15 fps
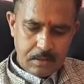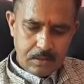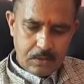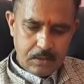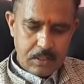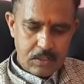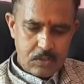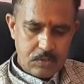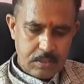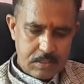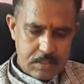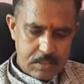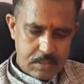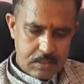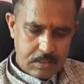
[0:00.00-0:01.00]
Okay
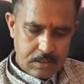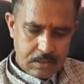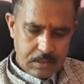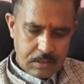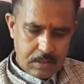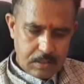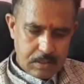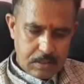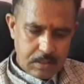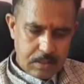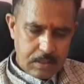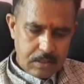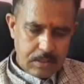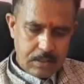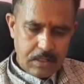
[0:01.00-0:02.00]
students.
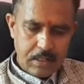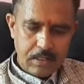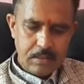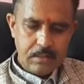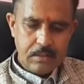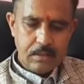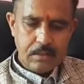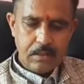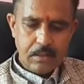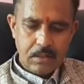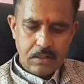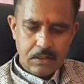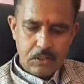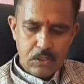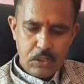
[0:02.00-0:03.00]
Then
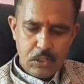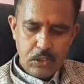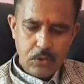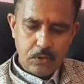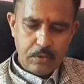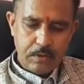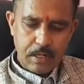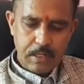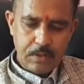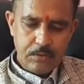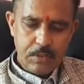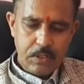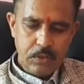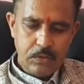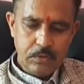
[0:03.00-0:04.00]
neon, write
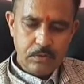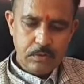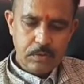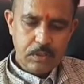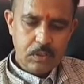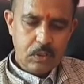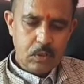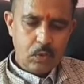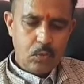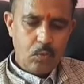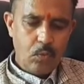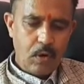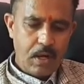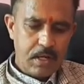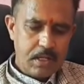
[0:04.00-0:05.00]
down neon
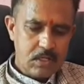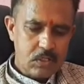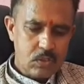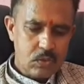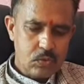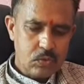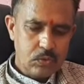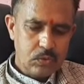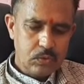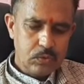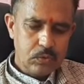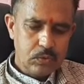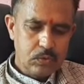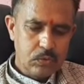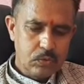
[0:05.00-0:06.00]
1s2,
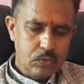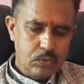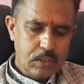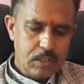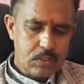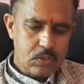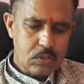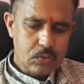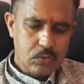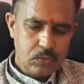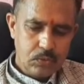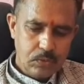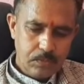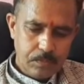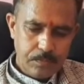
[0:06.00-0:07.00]

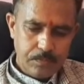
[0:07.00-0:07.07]
2s2,